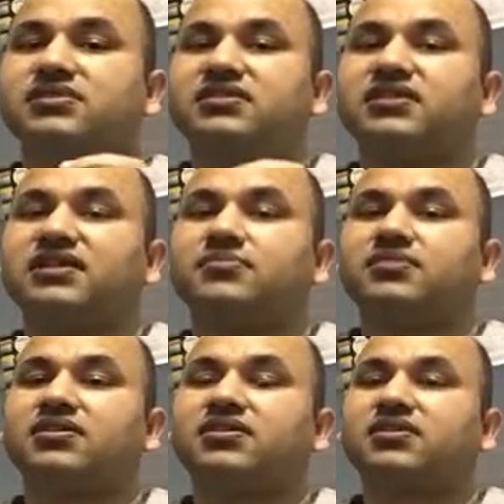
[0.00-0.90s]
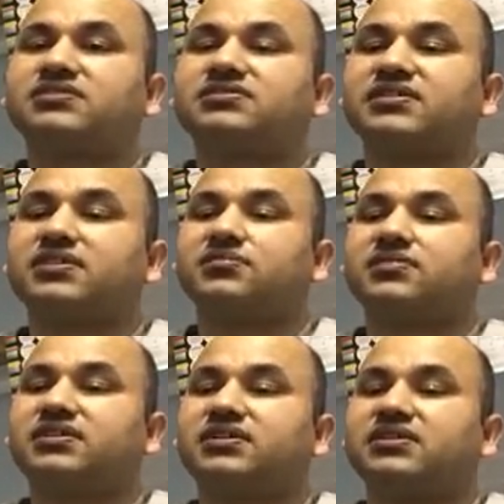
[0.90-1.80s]
the name itself
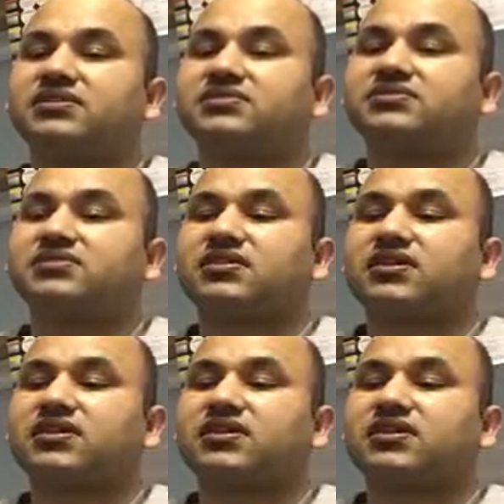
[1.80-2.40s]
clears.